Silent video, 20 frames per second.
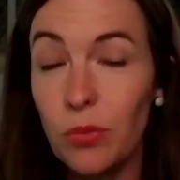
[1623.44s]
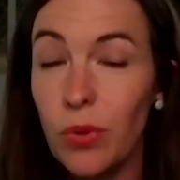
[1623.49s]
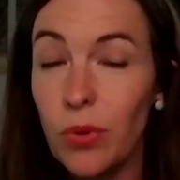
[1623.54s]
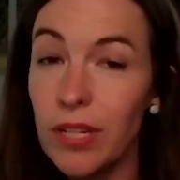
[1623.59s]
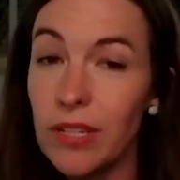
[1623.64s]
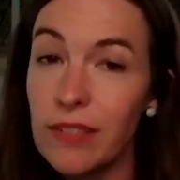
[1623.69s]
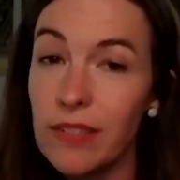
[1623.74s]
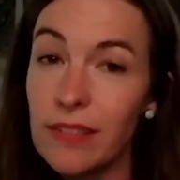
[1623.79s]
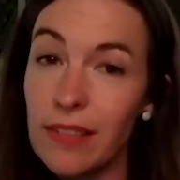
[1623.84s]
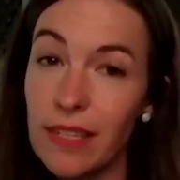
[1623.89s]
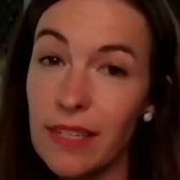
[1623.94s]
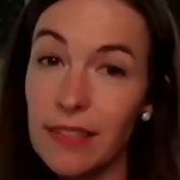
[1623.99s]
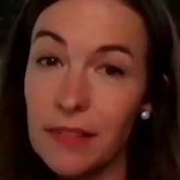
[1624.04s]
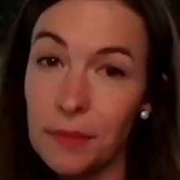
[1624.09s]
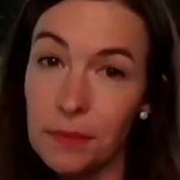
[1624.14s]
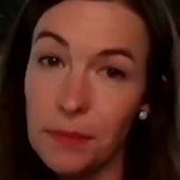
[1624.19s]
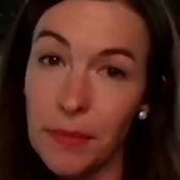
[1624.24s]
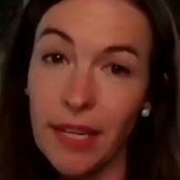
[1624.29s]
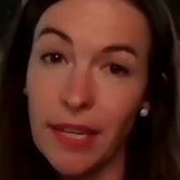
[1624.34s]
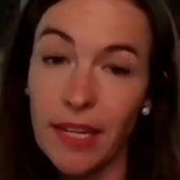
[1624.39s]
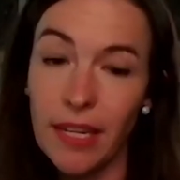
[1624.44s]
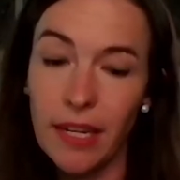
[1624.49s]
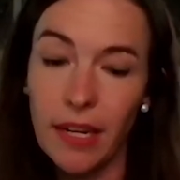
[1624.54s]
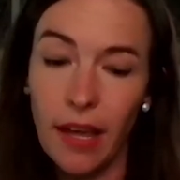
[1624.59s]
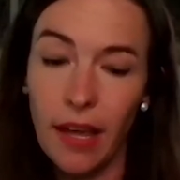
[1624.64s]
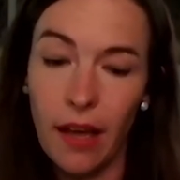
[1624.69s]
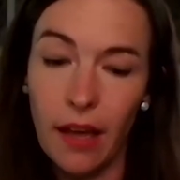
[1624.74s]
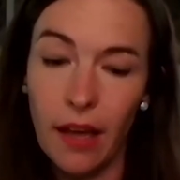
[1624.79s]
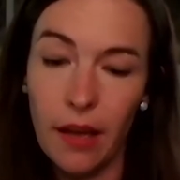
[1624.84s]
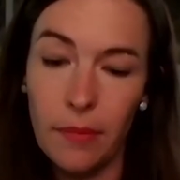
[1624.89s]
What does this
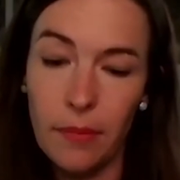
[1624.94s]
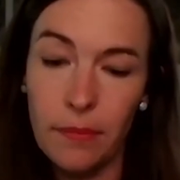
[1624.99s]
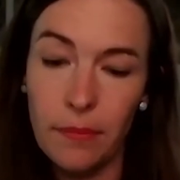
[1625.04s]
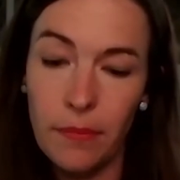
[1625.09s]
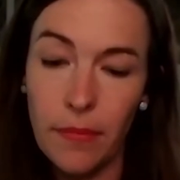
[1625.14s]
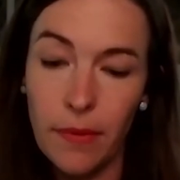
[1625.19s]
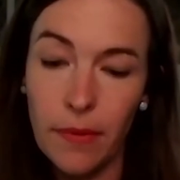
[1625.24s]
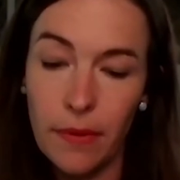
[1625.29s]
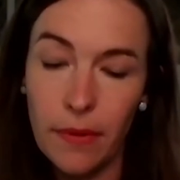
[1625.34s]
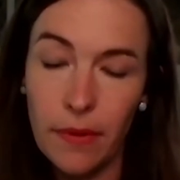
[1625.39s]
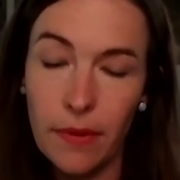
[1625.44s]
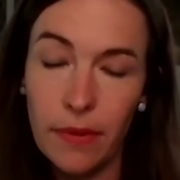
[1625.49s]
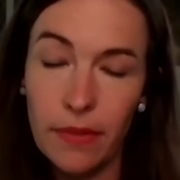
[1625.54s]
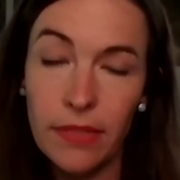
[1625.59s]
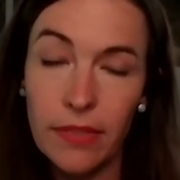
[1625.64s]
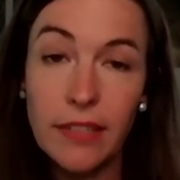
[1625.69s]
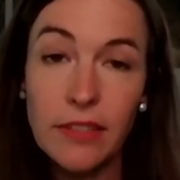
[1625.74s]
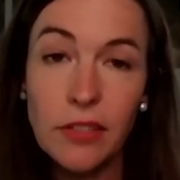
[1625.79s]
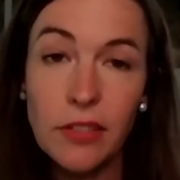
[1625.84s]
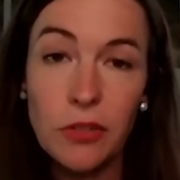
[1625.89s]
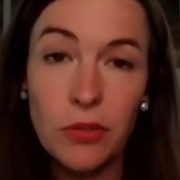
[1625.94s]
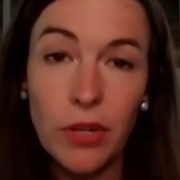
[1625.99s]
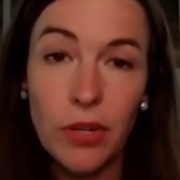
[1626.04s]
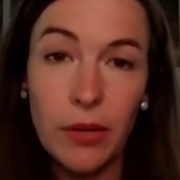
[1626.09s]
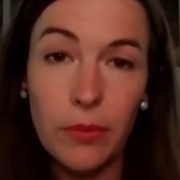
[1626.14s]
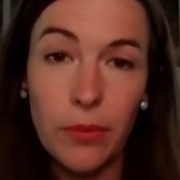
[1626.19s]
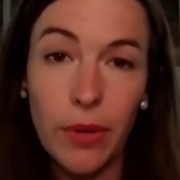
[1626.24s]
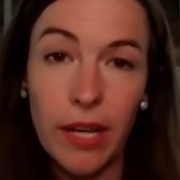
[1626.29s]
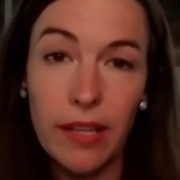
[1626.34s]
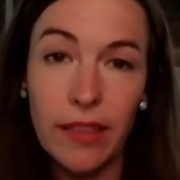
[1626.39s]
mean? That's a
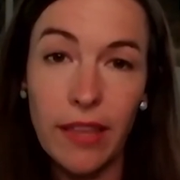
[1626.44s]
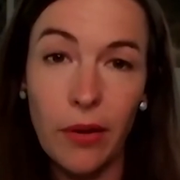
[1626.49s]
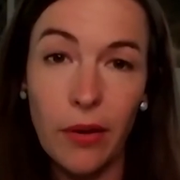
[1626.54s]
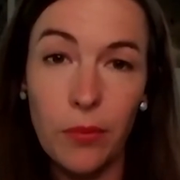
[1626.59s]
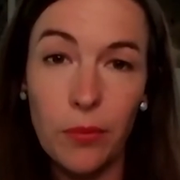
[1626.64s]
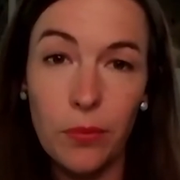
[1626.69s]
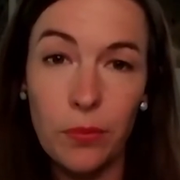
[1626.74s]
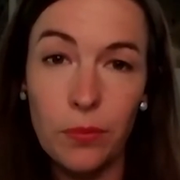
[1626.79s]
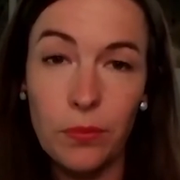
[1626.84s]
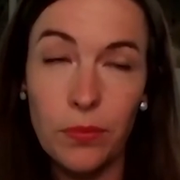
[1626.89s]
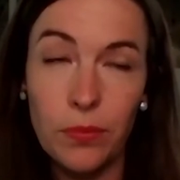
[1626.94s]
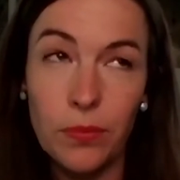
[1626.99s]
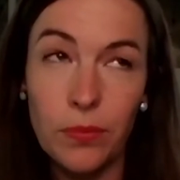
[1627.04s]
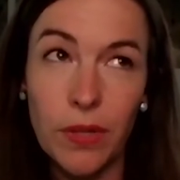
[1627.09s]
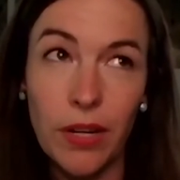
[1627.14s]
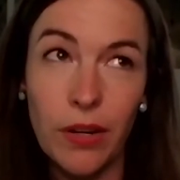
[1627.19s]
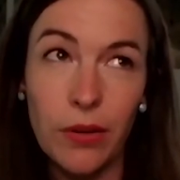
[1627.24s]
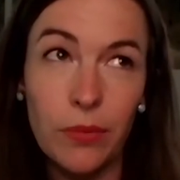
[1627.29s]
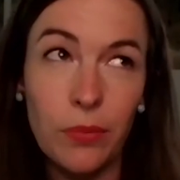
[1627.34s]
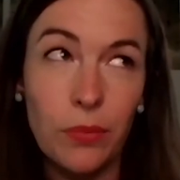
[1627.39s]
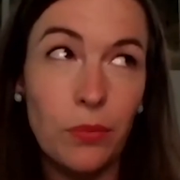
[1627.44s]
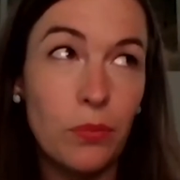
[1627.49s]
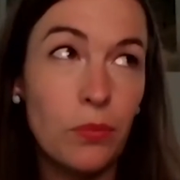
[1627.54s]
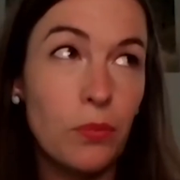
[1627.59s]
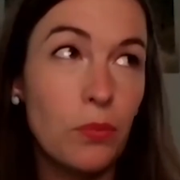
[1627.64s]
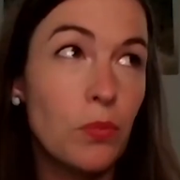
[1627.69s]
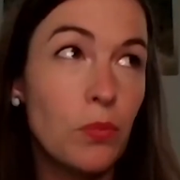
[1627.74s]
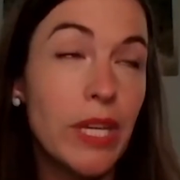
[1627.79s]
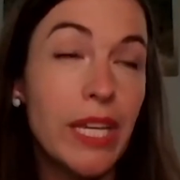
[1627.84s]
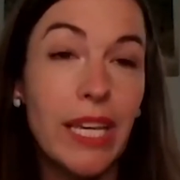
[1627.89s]
great way that,
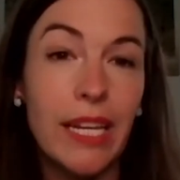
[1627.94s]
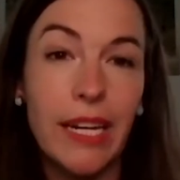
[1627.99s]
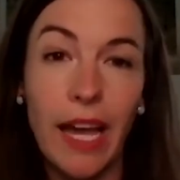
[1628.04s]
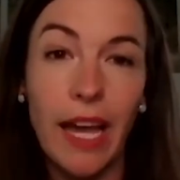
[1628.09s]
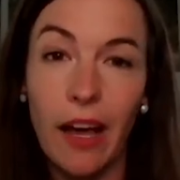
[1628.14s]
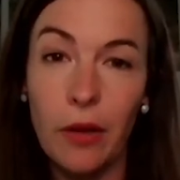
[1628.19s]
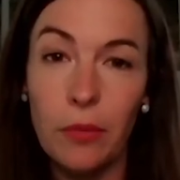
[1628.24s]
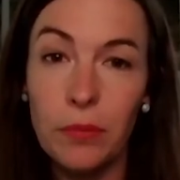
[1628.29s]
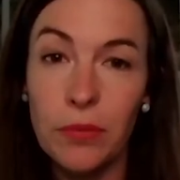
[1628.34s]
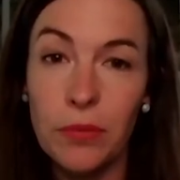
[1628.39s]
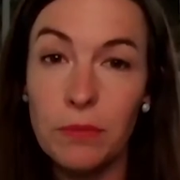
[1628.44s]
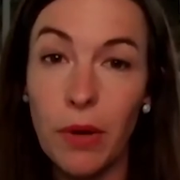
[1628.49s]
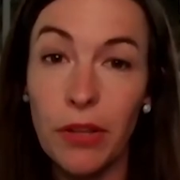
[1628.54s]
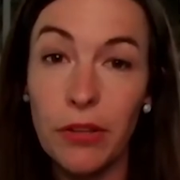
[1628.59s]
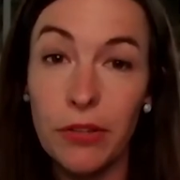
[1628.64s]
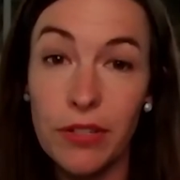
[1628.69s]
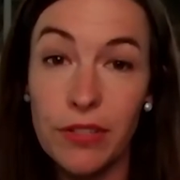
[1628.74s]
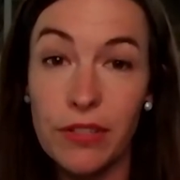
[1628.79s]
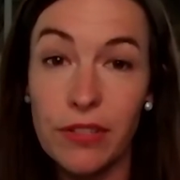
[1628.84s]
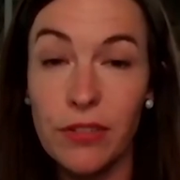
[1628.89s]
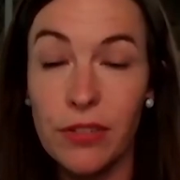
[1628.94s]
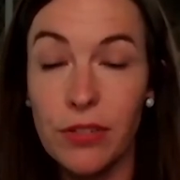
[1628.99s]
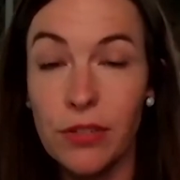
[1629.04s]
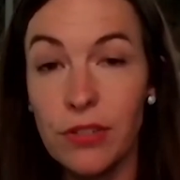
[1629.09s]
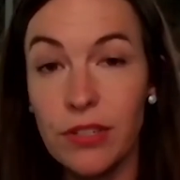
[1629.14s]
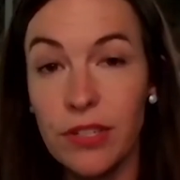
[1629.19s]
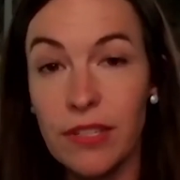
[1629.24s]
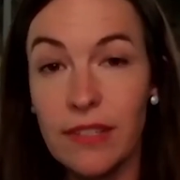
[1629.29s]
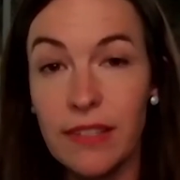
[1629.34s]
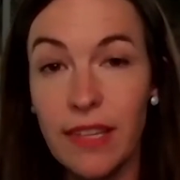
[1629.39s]
we can help smaller
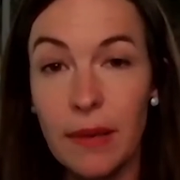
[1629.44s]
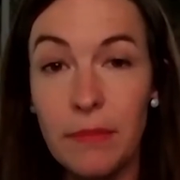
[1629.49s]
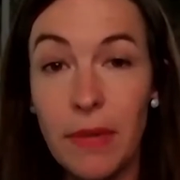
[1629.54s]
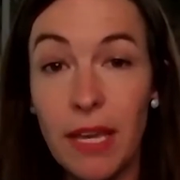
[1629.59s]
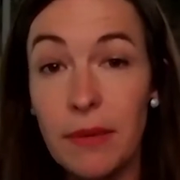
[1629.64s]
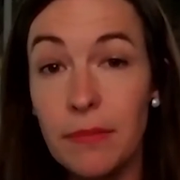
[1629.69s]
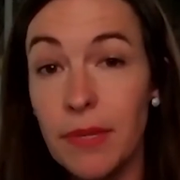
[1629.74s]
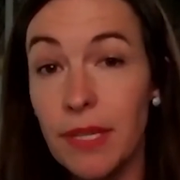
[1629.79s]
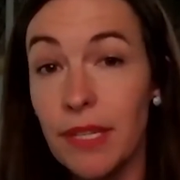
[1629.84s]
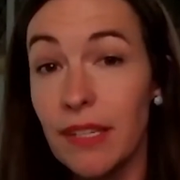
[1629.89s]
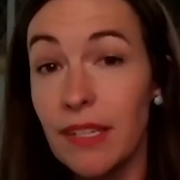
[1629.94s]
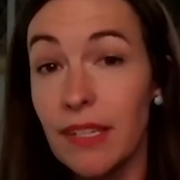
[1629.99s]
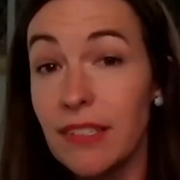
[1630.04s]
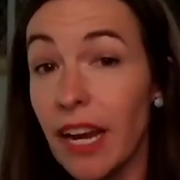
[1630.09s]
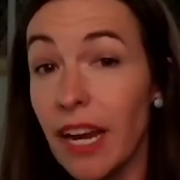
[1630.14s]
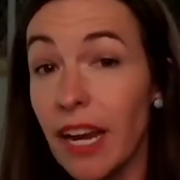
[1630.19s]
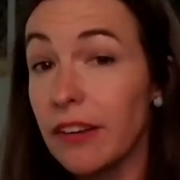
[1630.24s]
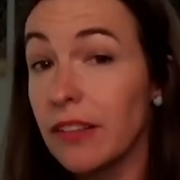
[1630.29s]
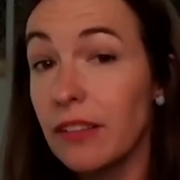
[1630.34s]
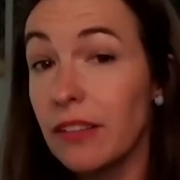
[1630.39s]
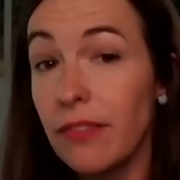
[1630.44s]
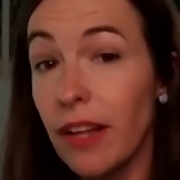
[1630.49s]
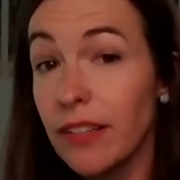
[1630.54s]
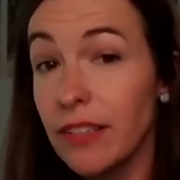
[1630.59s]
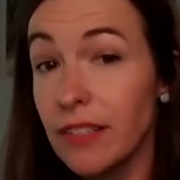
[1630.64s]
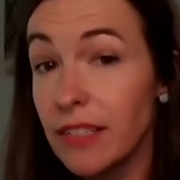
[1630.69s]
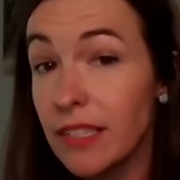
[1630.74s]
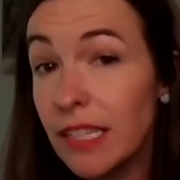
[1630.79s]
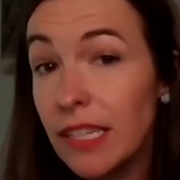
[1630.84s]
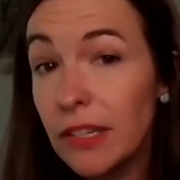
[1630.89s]
institutions that may be entirely
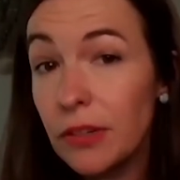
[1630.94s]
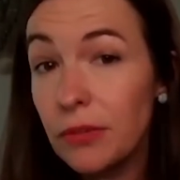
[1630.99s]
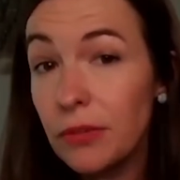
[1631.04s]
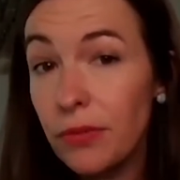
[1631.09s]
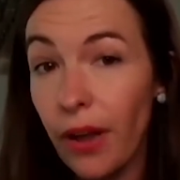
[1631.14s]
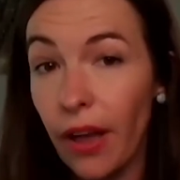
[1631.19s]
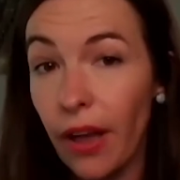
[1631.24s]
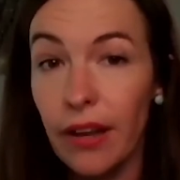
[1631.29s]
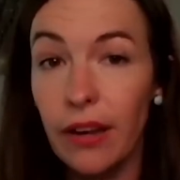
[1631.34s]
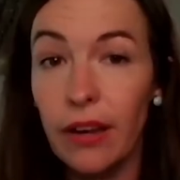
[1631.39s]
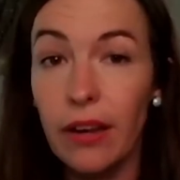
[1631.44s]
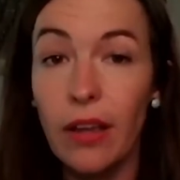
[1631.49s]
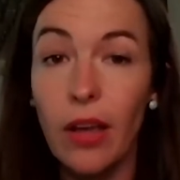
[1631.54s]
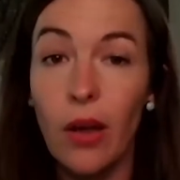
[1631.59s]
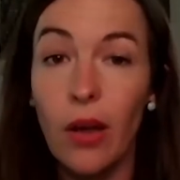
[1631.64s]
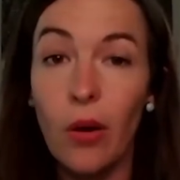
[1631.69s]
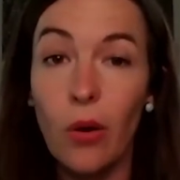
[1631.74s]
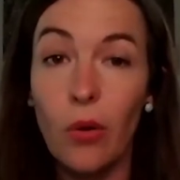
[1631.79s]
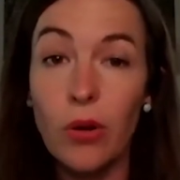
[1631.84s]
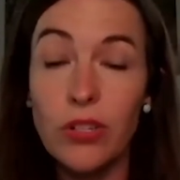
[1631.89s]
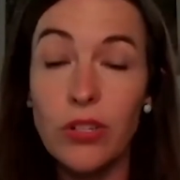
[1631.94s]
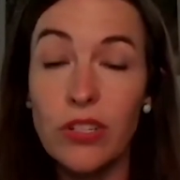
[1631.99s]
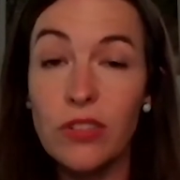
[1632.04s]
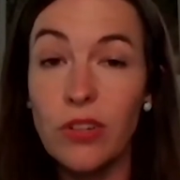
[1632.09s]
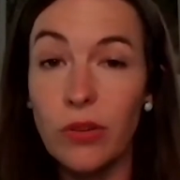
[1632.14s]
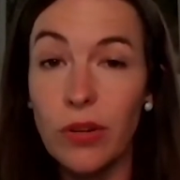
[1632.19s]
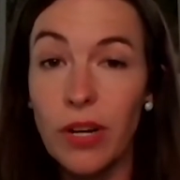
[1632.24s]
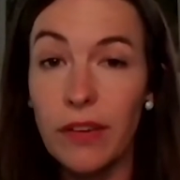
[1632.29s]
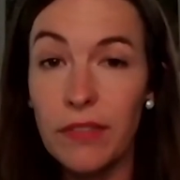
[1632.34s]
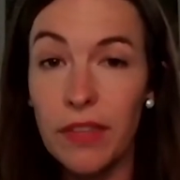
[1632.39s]
volunteer run or just
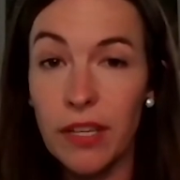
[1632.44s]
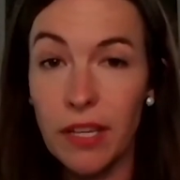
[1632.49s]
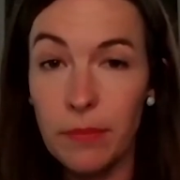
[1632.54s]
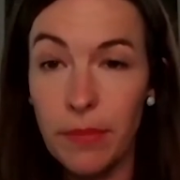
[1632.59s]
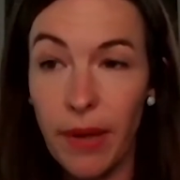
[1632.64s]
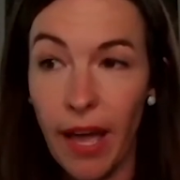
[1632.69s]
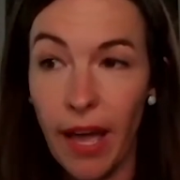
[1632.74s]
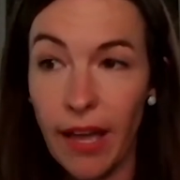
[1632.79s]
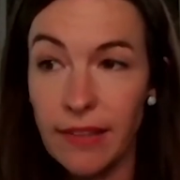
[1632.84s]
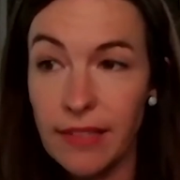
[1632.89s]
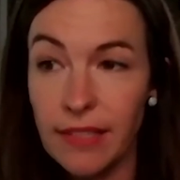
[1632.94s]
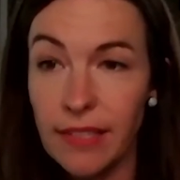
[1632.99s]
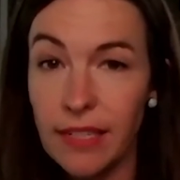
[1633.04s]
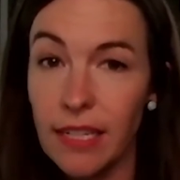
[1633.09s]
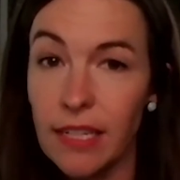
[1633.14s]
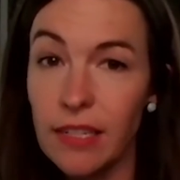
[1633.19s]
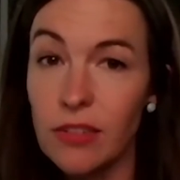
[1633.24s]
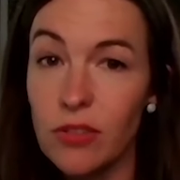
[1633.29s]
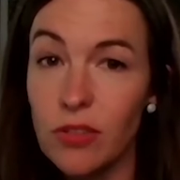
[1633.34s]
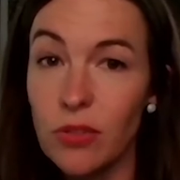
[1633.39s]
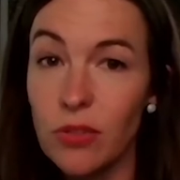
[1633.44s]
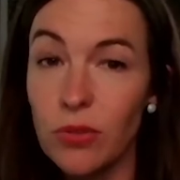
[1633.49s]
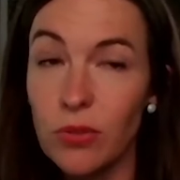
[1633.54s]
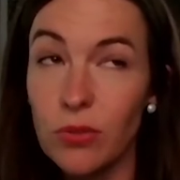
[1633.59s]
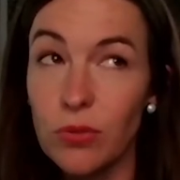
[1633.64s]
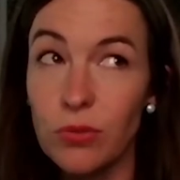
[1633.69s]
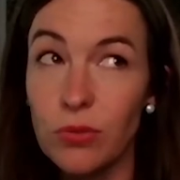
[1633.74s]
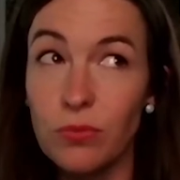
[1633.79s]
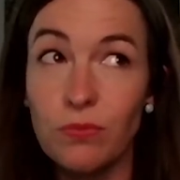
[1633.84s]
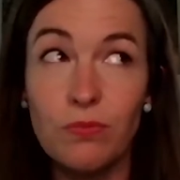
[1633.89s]
don't have the capacity
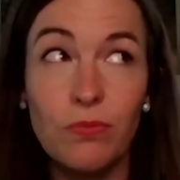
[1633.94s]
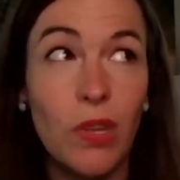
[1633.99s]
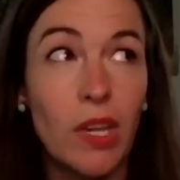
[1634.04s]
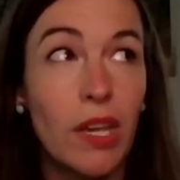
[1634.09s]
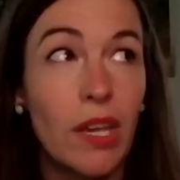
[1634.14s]
to